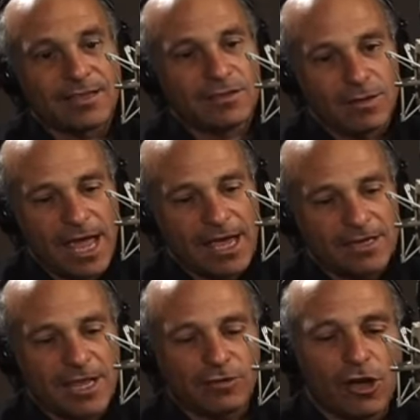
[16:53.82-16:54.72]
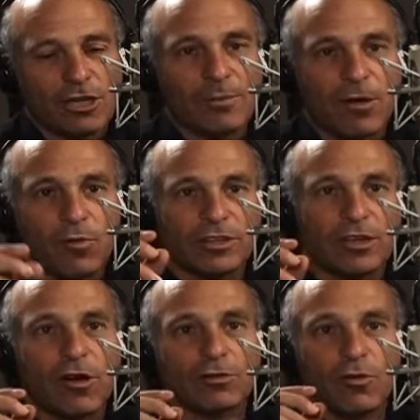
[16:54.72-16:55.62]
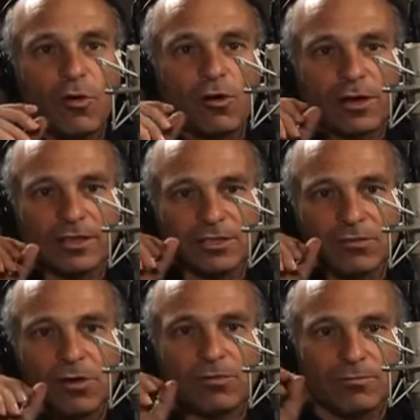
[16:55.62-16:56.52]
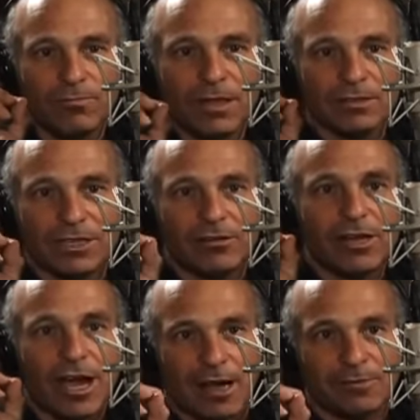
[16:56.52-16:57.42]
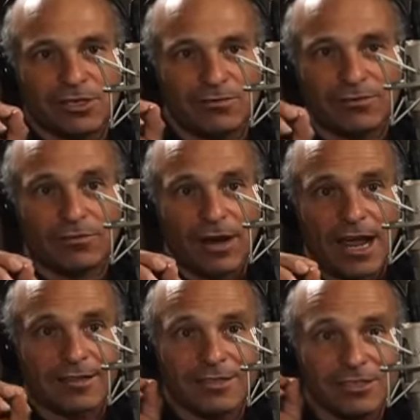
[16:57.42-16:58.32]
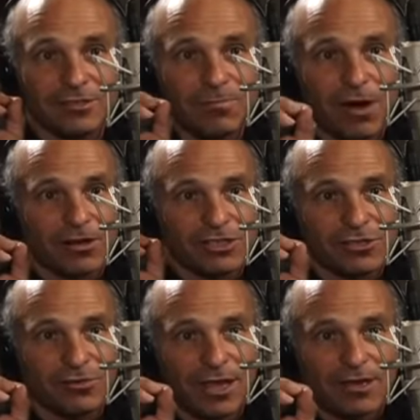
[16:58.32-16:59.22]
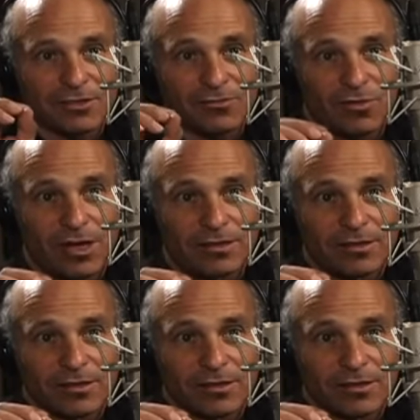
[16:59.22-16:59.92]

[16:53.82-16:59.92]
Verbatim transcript: and, and they talked about what they called, quote, and this is a quote, military option for Iraq. This is March 2001.